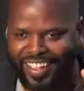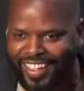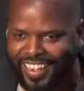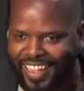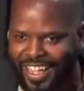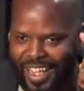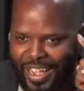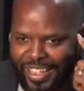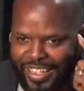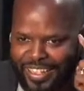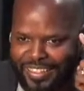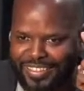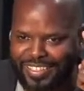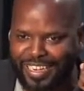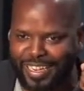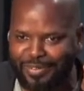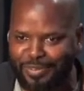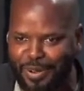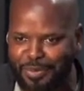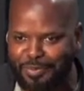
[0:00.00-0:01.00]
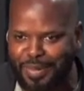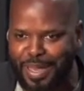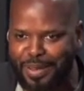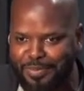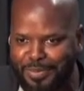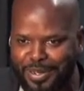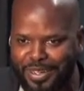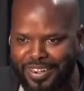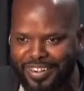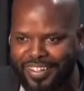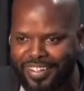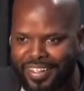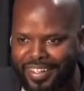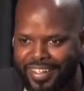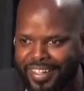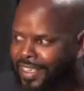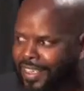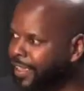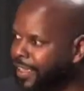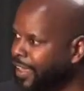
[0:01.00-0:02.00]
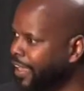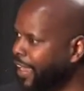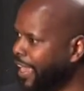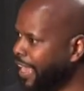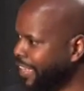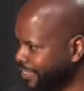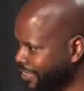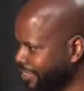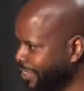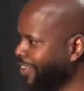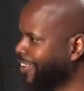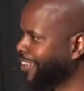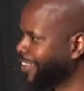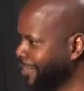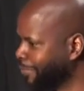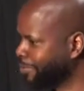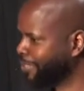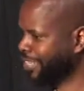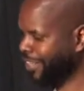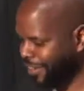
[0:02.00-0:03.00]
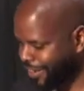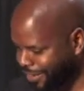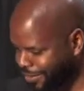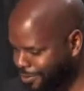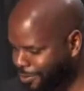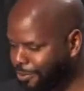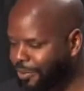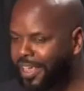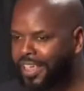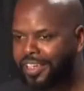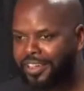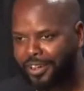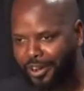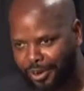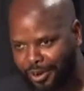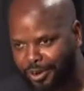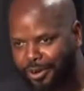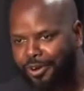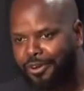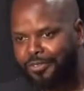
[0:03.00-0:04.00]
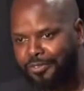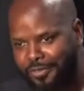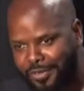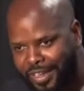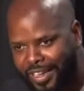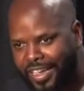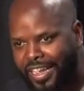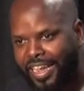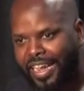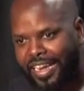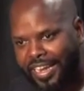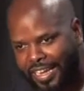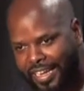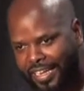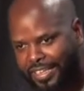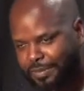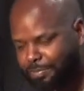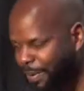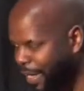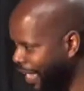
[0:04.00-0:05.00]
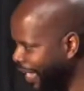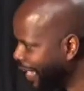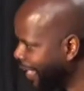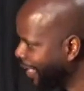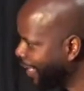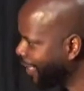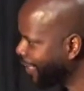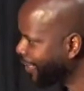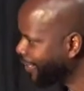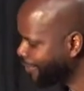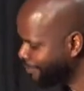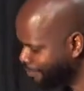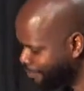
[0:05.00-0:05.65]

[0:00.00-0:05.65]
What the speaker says: And I instantly remembered I saw him tucking away Curve in his bag.